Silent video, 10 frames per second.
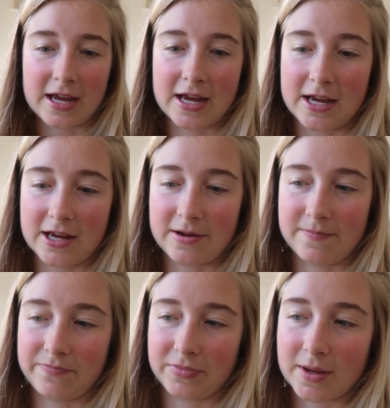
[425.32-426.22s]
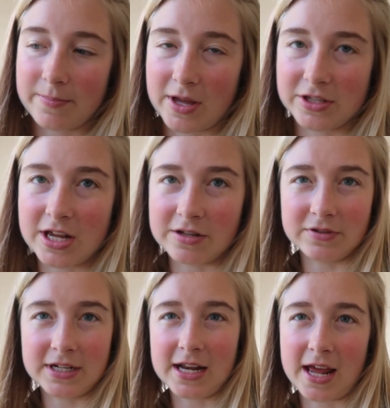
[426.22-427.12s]
But
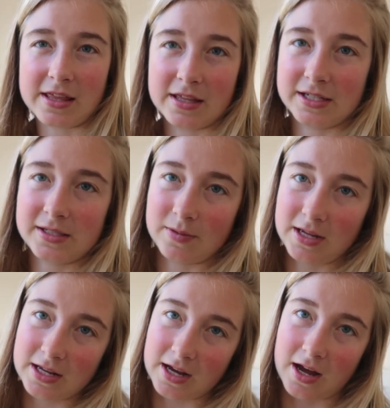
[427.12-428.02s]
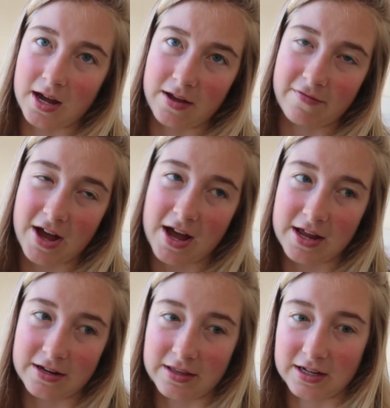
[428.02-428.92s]
generally like this week I've
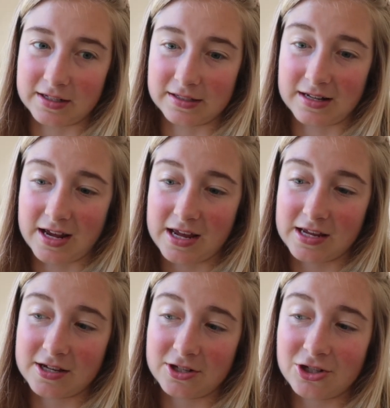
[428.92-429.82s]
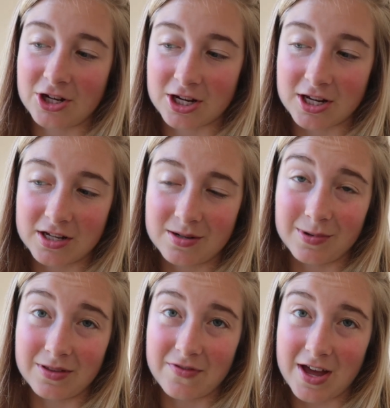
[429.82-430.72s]
had things like chicken
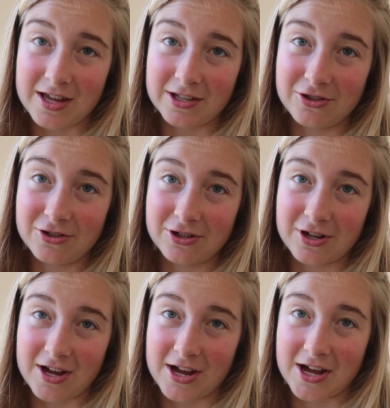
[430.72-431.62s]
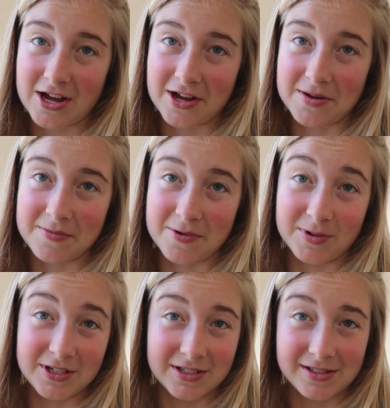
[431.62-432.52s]
with veg,
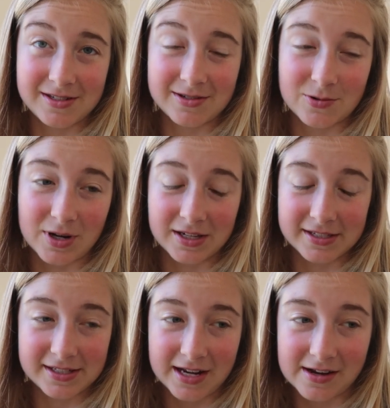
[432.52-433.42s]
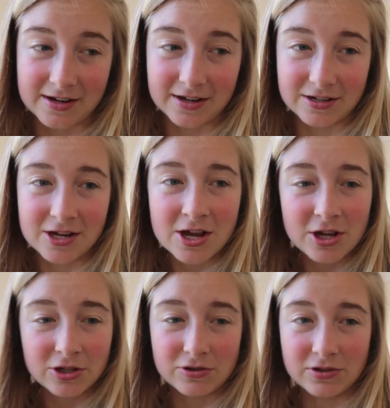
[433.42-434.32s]
which is quite a standard,
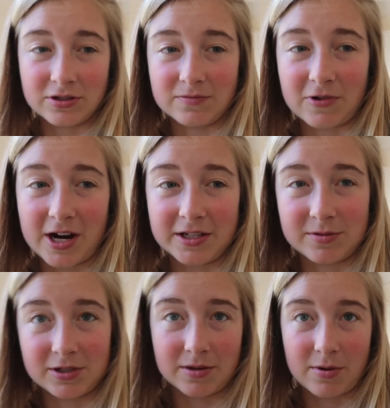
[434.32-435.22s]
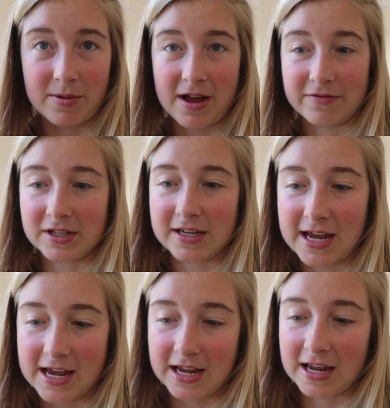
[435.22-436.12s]
Trunam rice, which I'll probably have
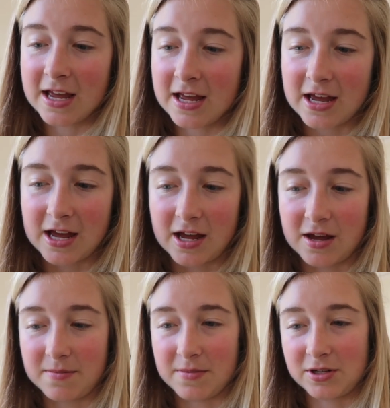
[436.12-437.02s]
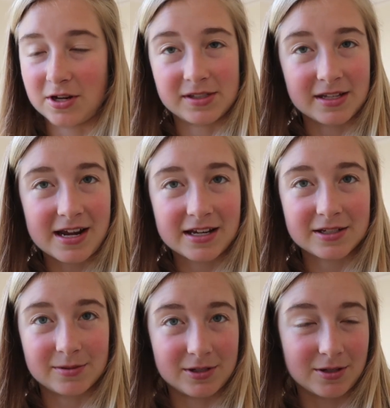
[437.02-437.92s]
today, toast and
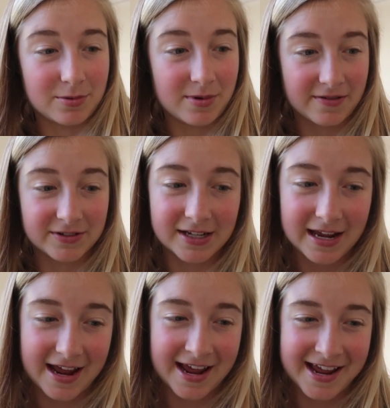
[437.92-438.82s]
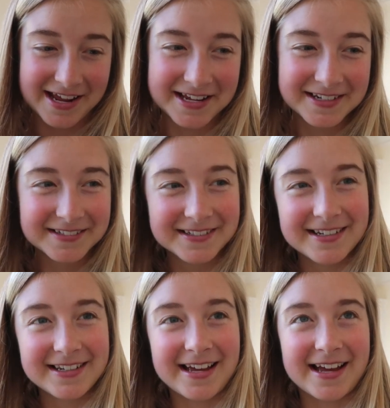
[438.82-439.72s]
eggs, which I'll probably have today,
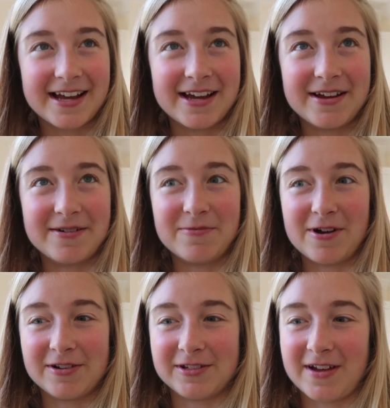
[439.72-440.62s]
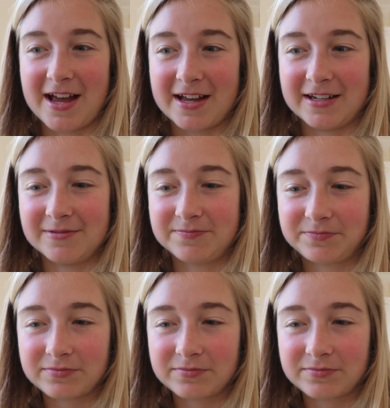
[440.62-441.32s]
what else have I had,